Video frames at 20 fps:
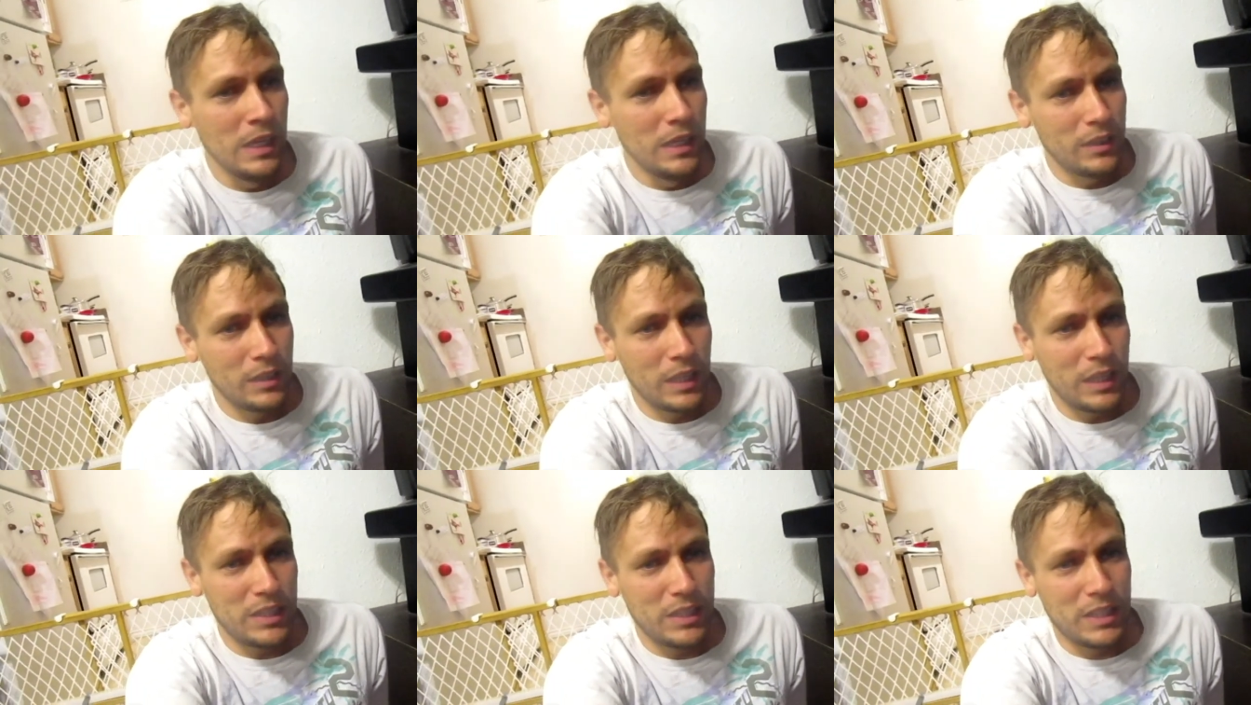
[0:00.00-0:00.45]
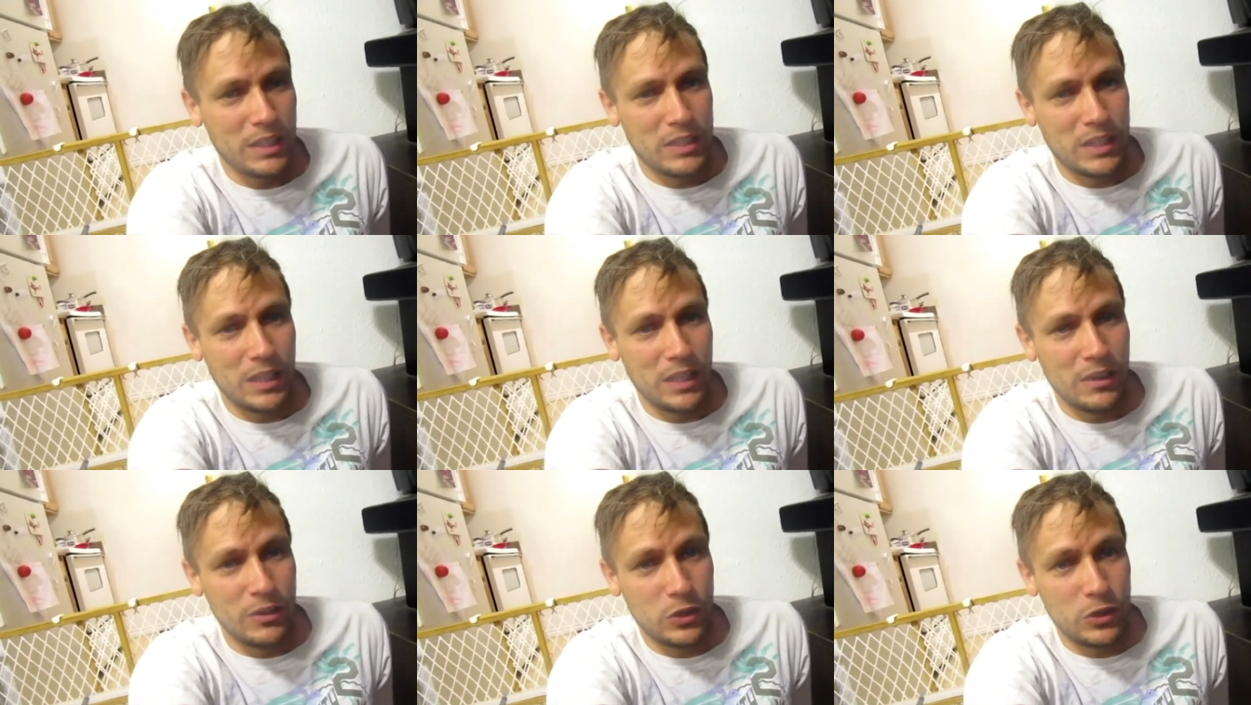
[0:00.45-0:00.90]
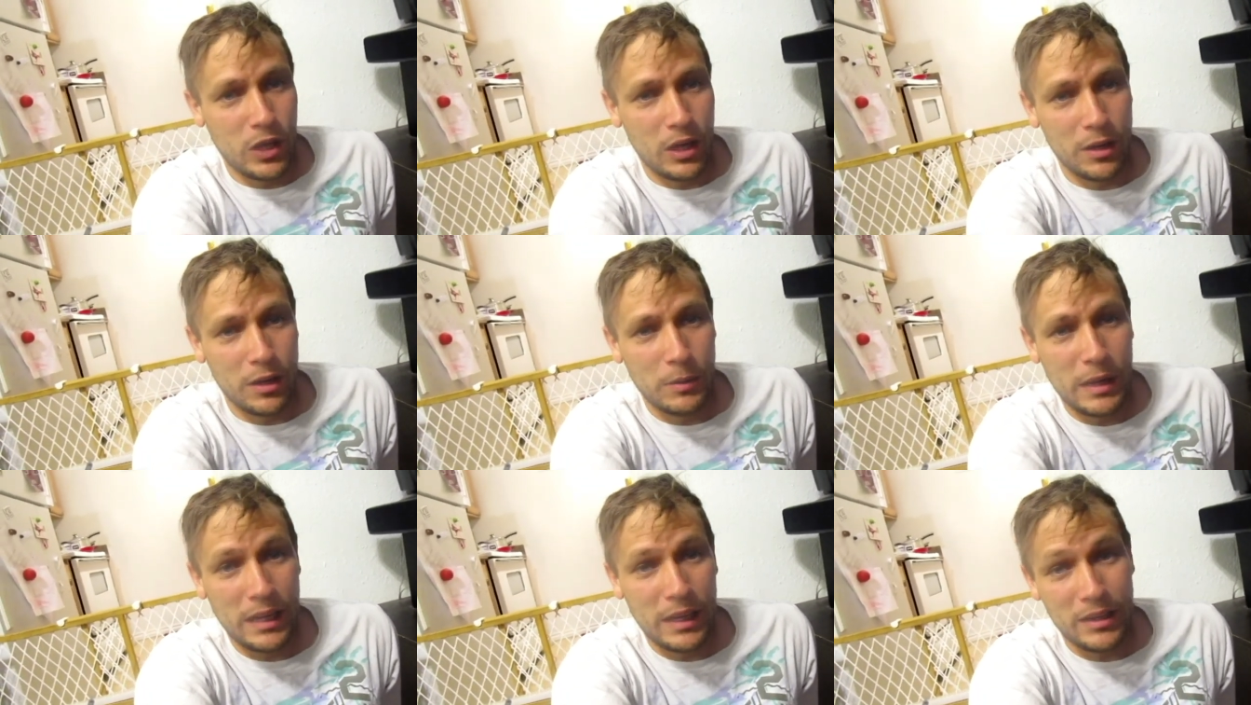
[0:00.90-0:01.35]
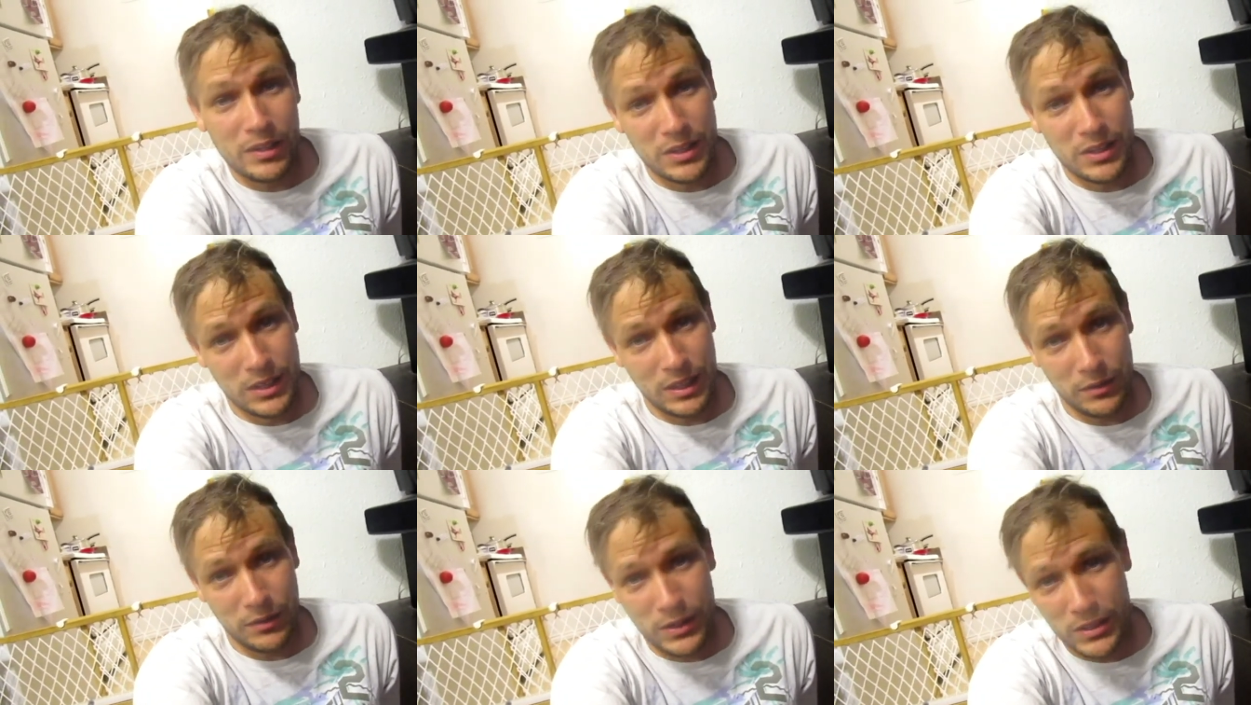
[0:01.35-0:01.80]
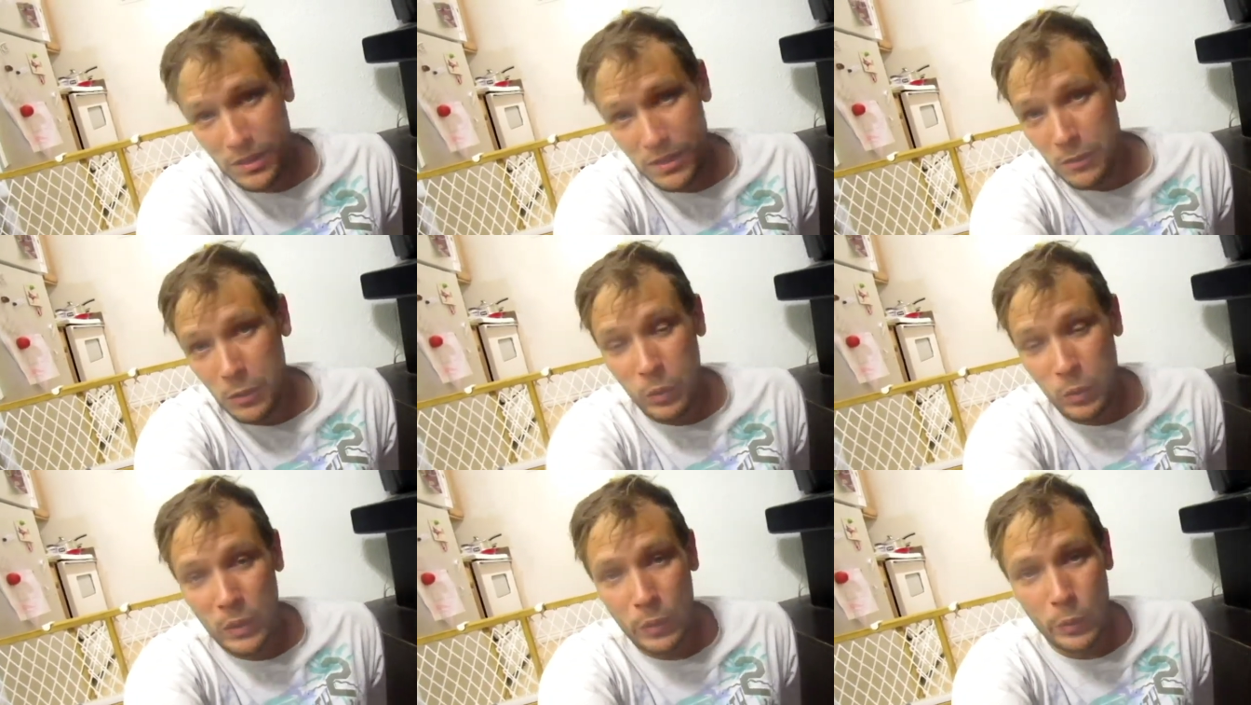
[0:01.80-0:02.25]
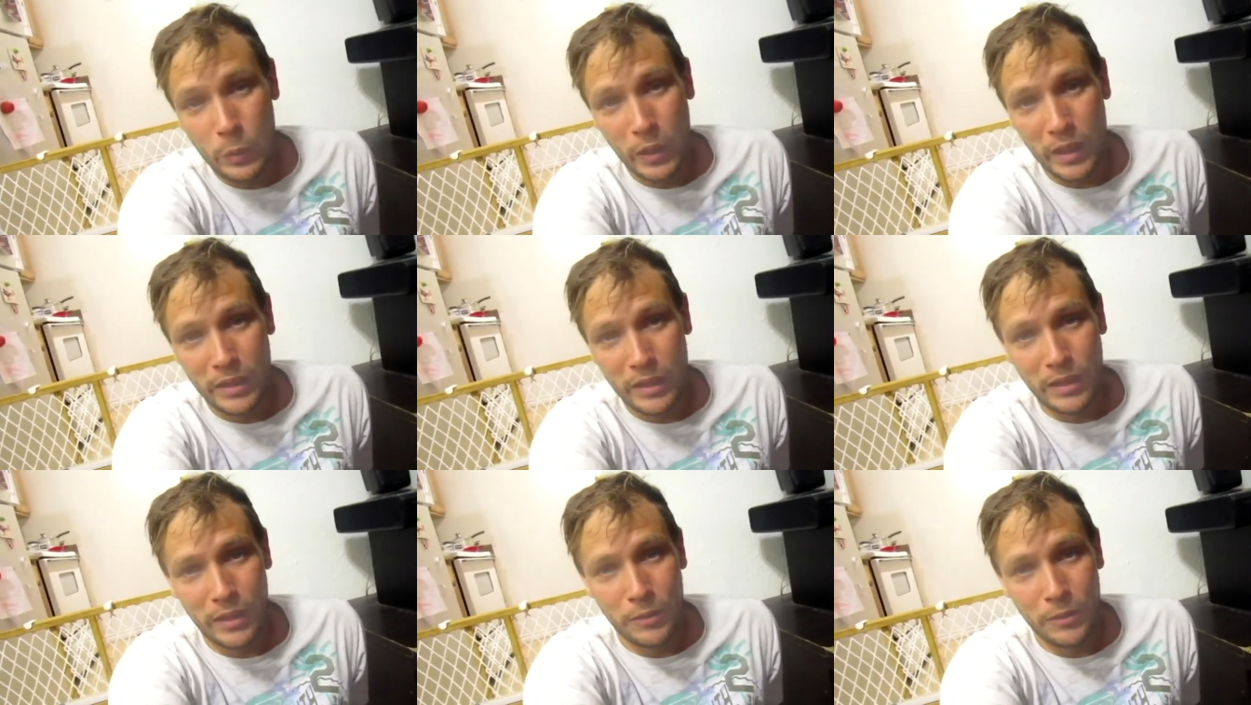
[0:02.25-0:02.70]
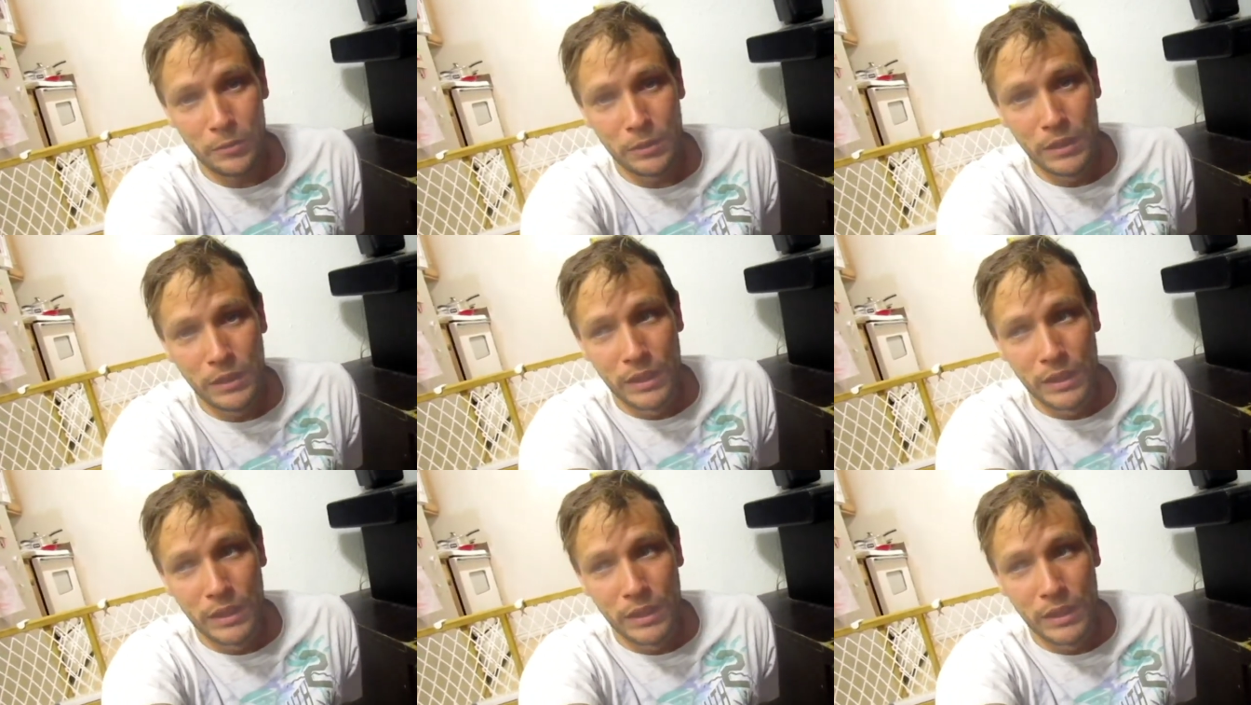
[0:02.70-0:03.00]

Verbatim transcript: We'd like to get together and talk about it to see if it's something we would want to do.